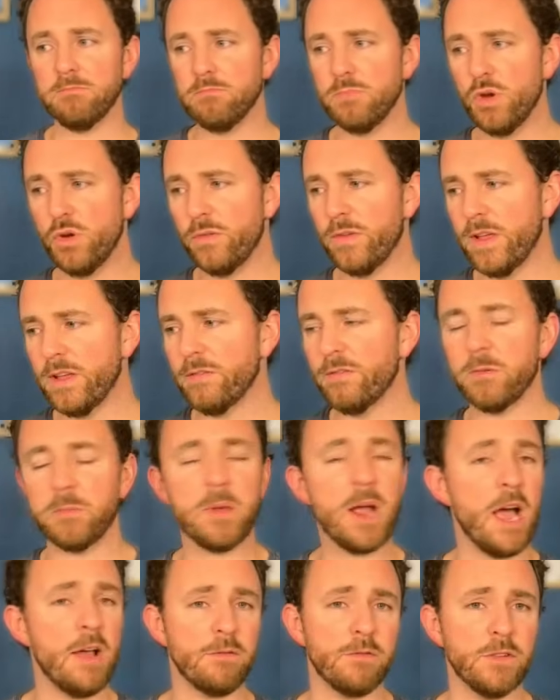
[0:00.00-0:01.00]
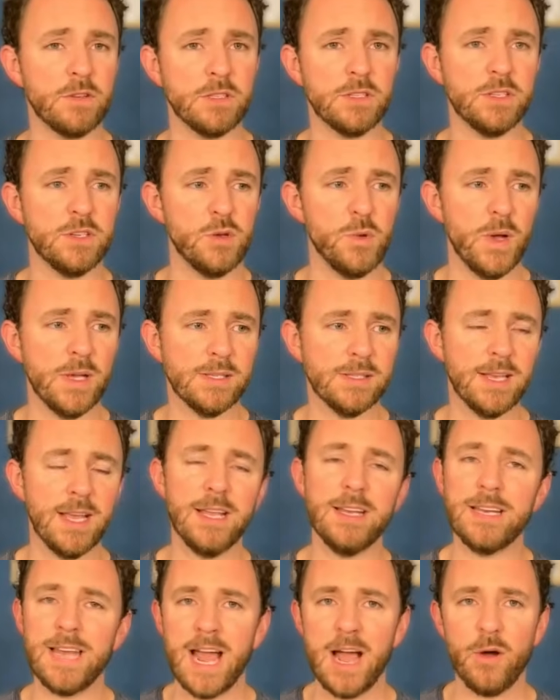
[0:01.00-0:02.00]
Moving from Conference USA
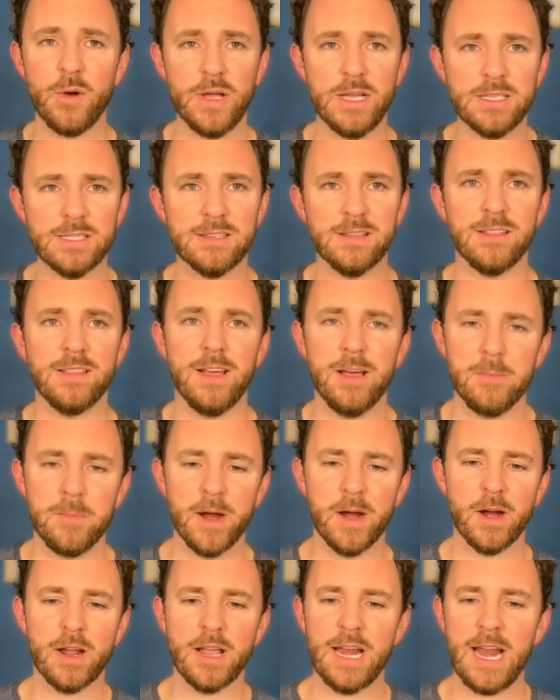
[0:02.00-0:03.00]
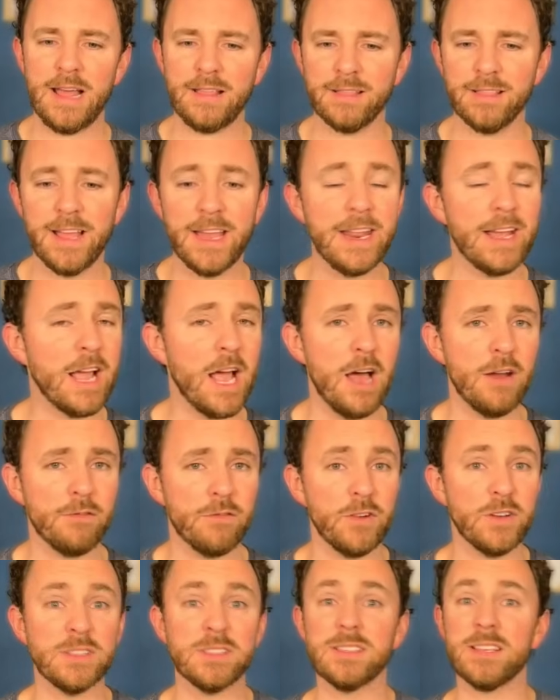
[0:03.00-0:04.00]
now into the American Athletic
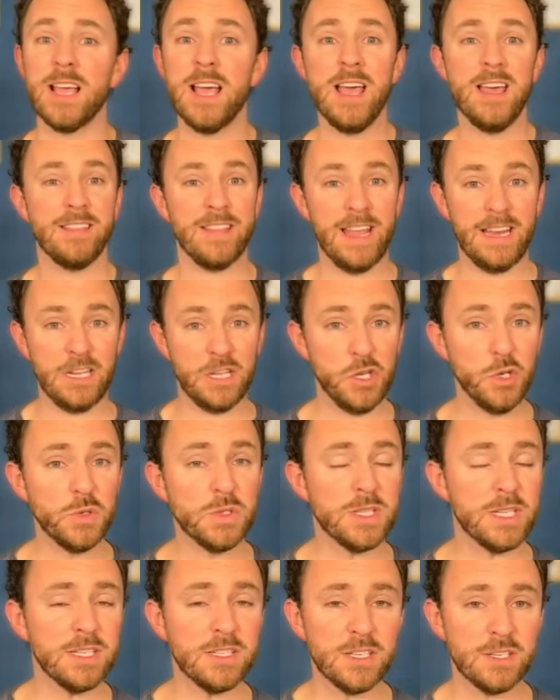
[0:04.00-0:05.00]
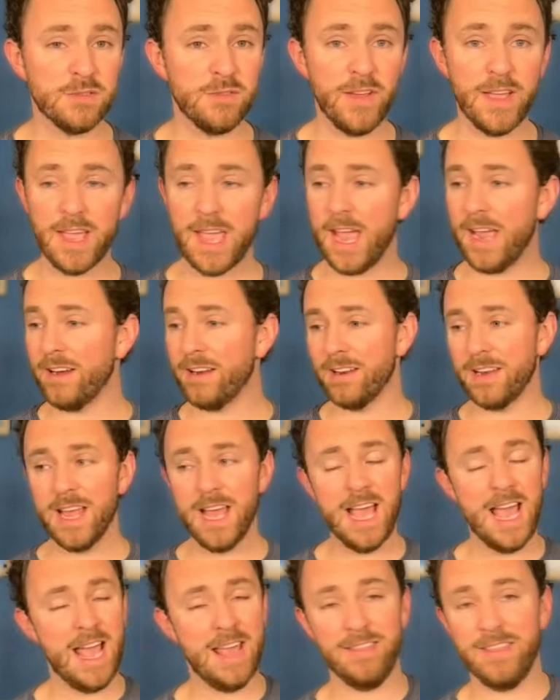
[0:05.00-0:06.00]
Conference that Houston just vacated,
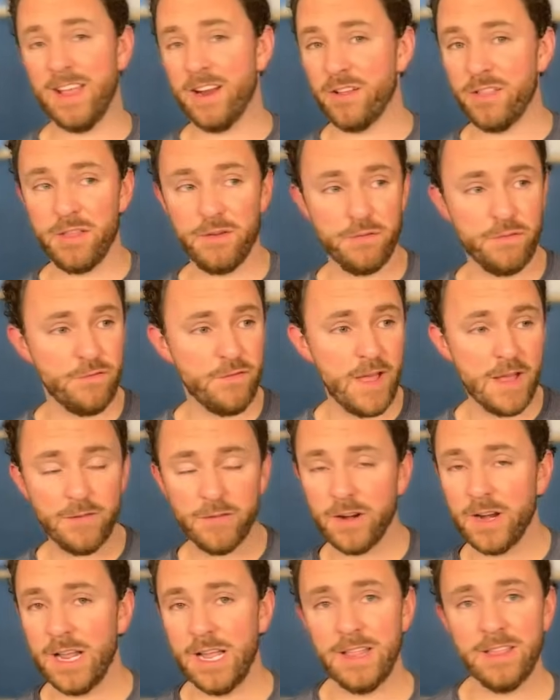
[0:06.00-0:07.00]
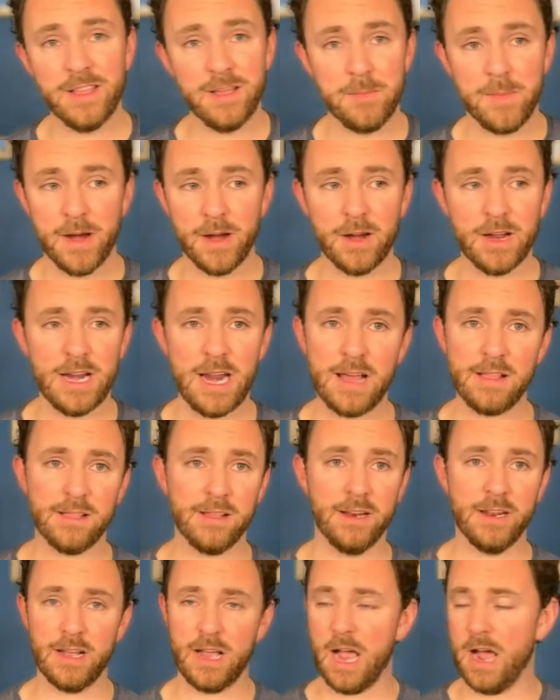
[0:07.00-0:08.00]
and they're the favorite in the American
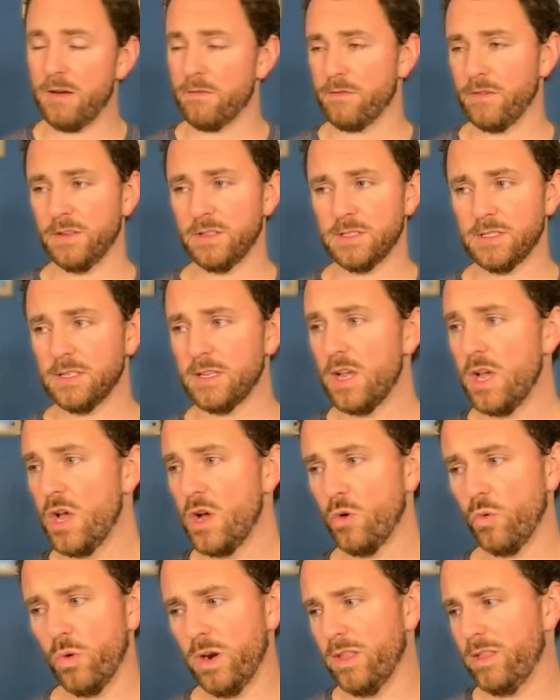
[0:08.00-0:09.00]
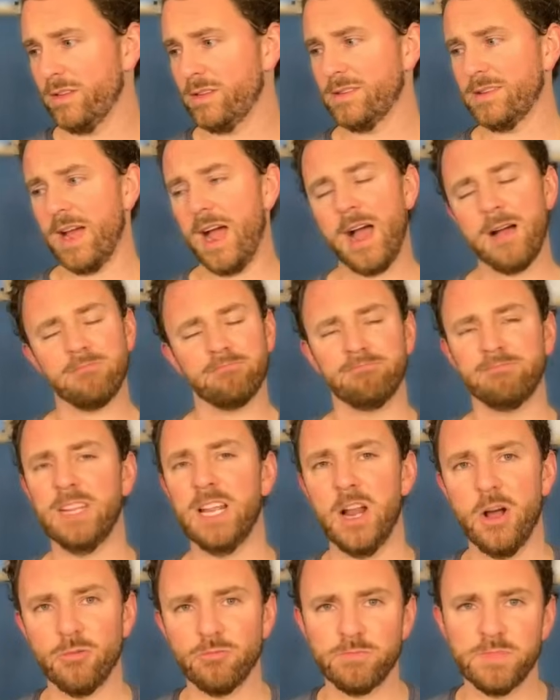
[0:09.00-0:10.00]
Athletic Conference, one of the top, you
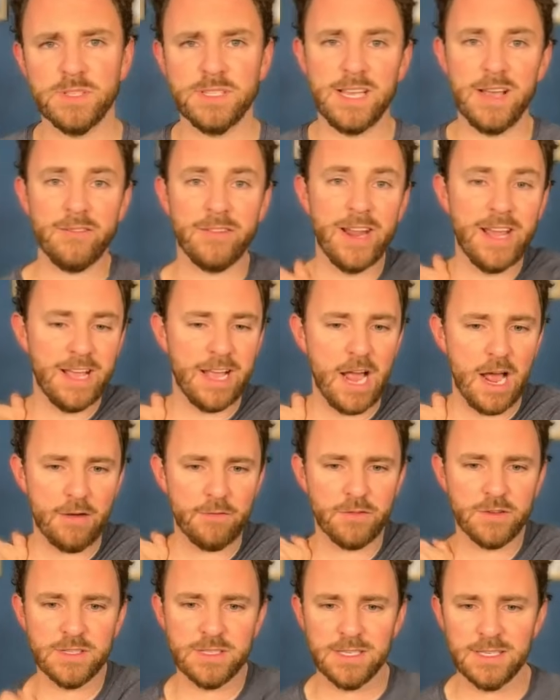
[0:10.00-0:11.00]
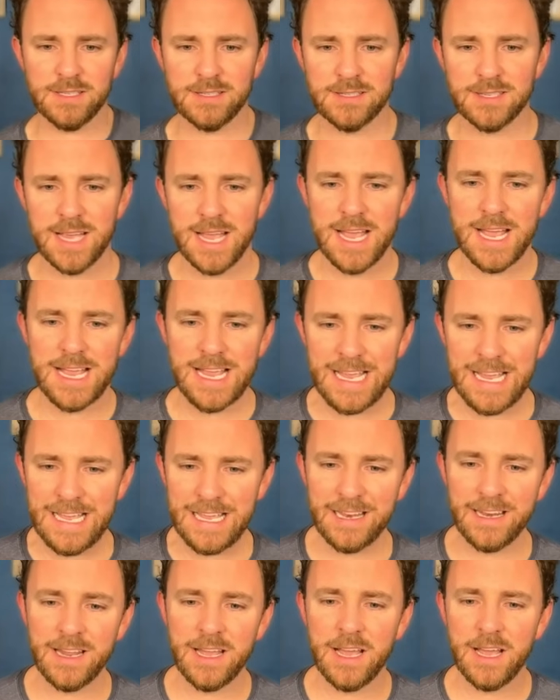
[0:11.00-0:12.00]
know, seven, eight conferences
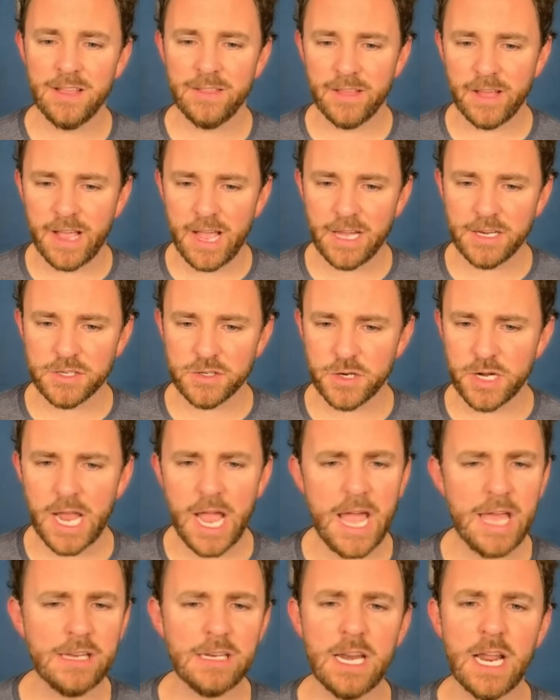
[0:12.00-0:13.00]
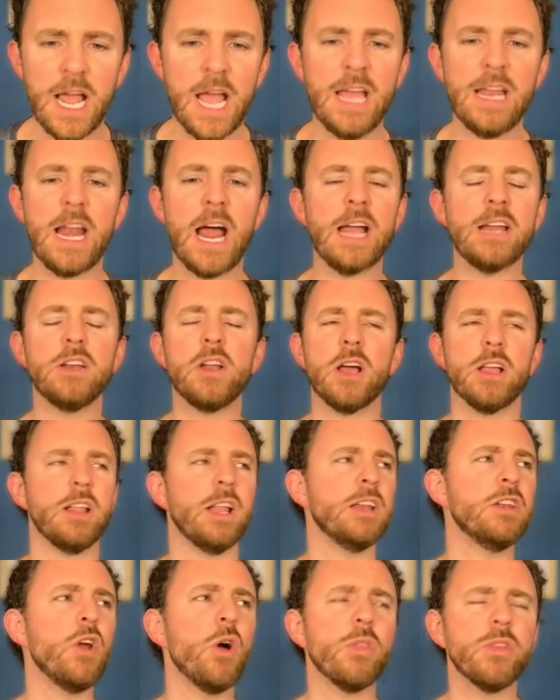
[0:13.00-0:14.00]
in the country. And and I know, I
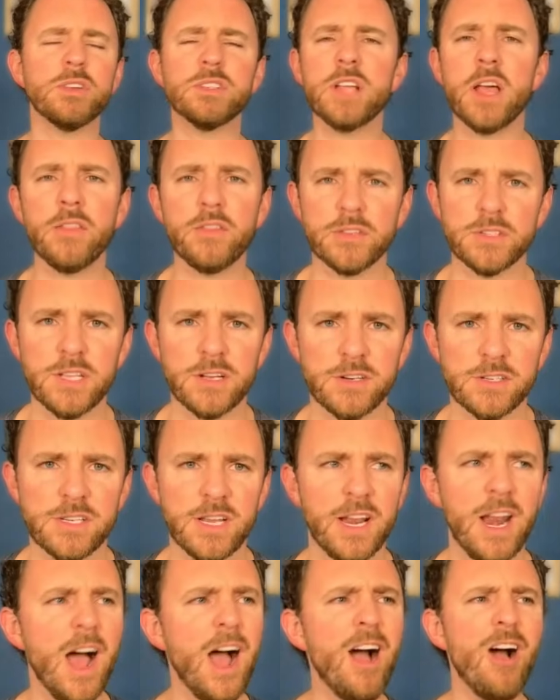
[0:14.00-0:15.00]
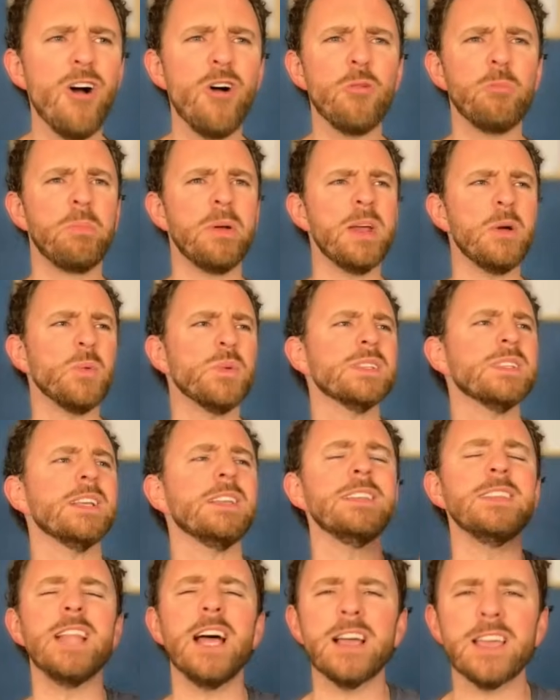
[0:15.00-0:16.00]
know there's others that are saying, "Oh, but it was a
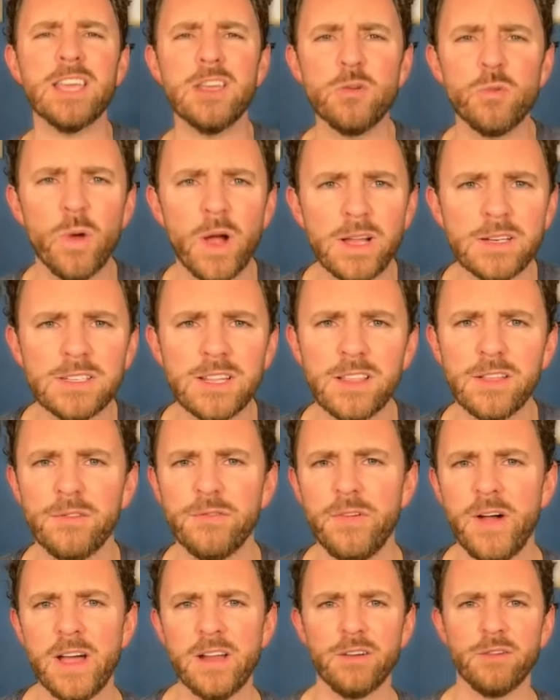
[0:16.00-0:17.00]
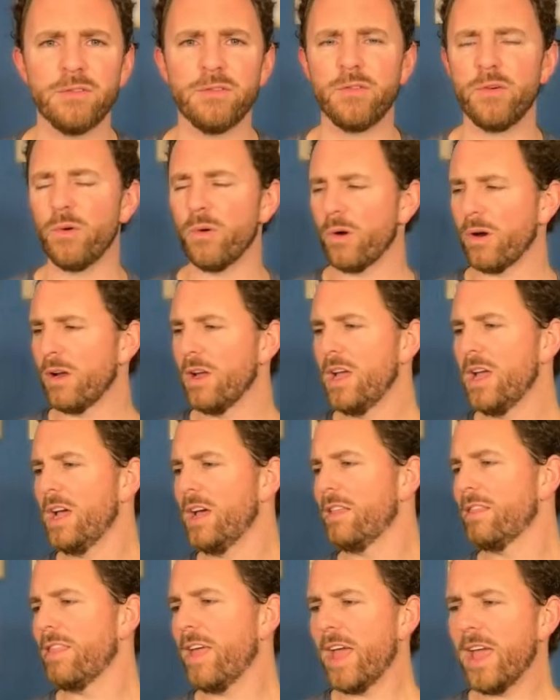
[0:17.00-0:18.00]
lucky run to the Final Four.
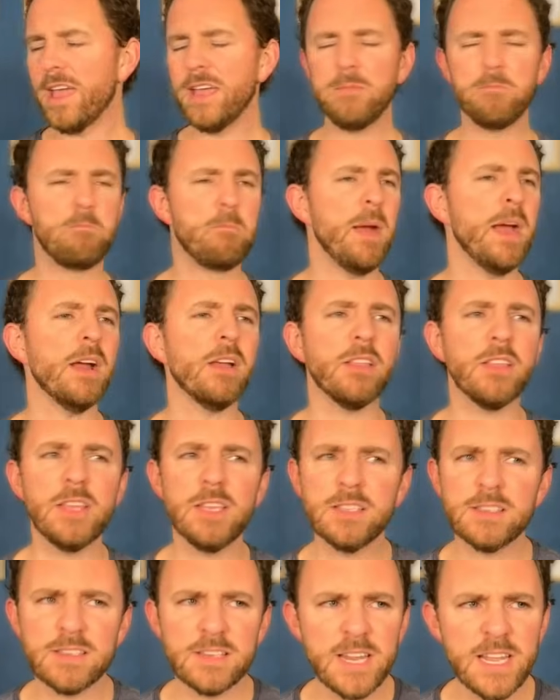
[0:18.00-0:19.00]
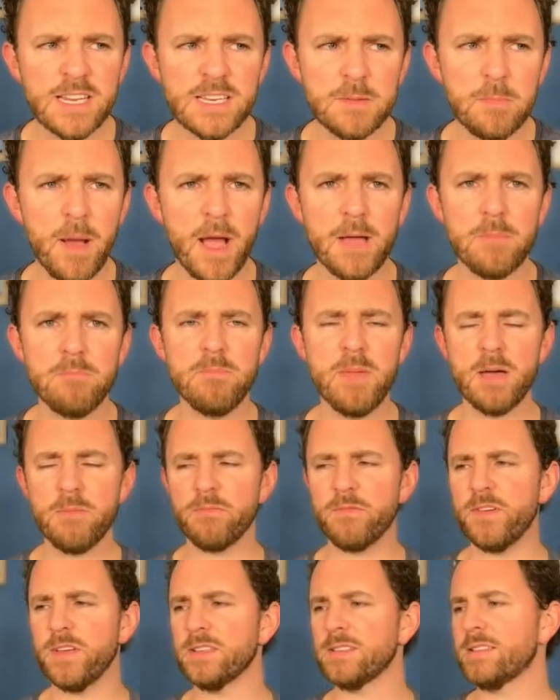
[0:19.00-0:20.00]
They barely sneaked by
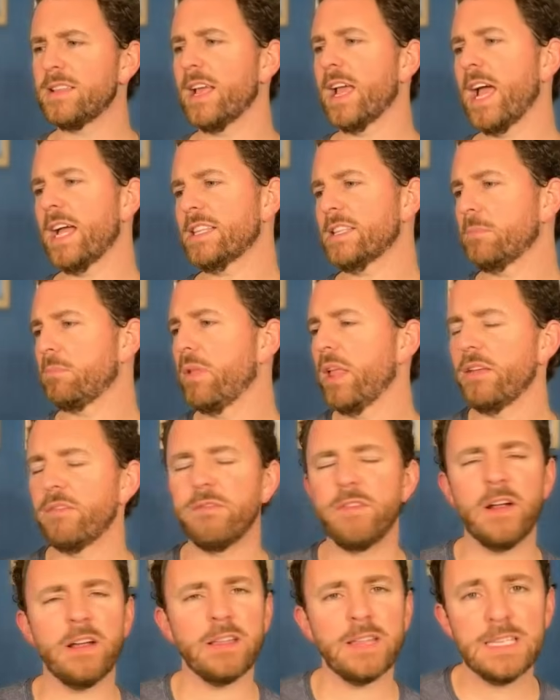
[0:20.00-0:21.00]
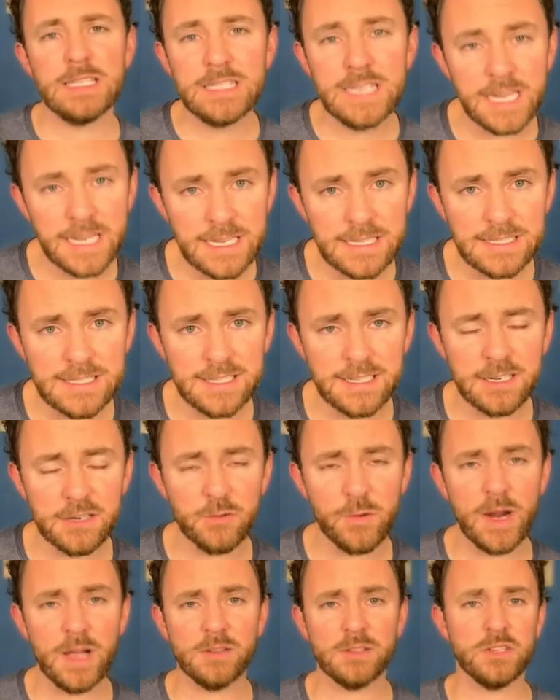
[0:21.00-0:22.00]
Memphis. They got to play Fairleigh Dickinson in
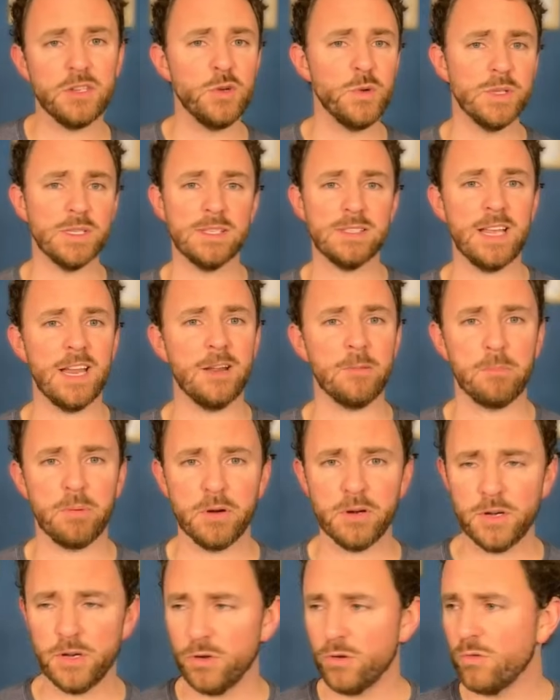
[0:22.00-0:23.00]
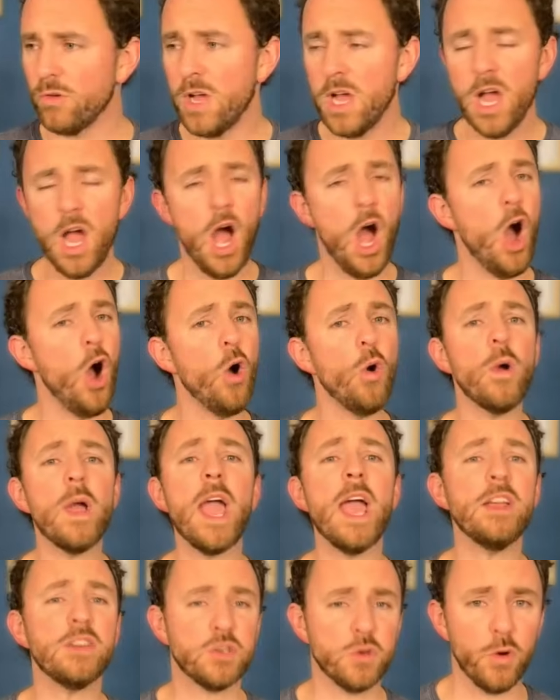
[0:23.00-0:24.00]
round two instead of Purdue."
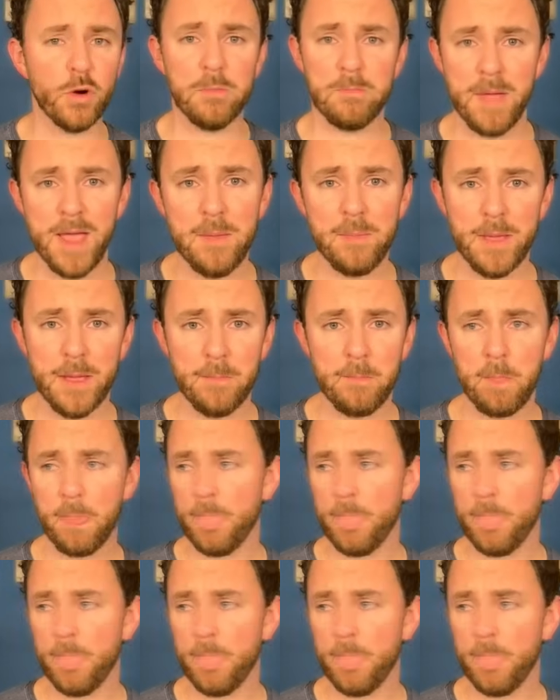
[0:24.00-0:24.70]
Okay, sure, maybe.